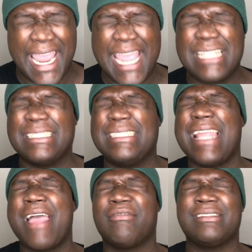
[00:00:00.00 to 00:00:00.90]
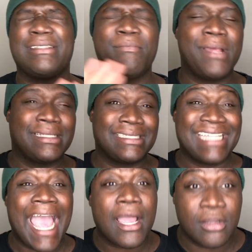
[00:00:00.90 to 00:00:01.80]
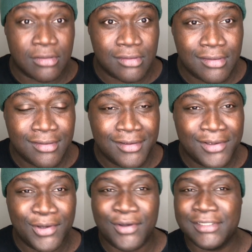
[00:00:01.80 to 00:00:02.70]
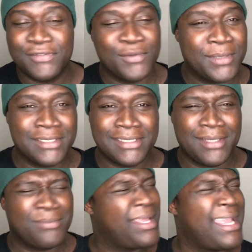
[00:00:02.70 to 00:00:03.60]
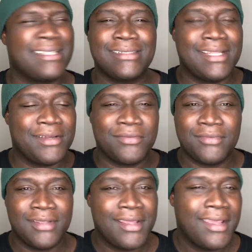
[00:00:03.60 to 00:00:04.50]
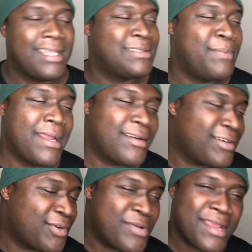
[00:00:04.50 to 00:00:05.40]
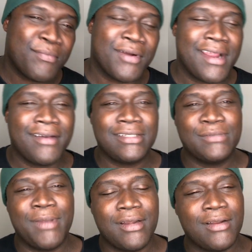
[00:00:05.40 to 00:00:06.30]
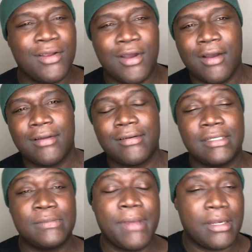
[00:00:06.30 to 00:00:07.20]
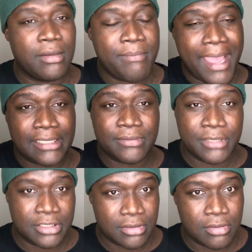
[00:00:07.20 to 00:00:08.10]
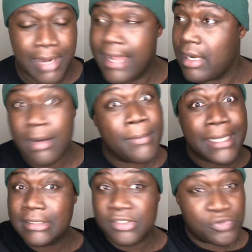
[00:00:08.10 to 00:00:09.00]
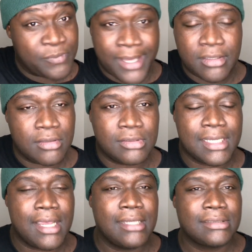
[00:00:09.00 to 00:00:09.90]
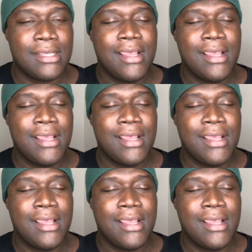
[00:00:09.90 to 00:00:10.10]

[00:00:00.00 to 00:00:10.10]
hands down, is the best tackle on this football team. Hands down. He's better than Dwayne Brown. He's better than Carter. He's better than Max Mitchell, right? Now, I'm not disrespecting those guys.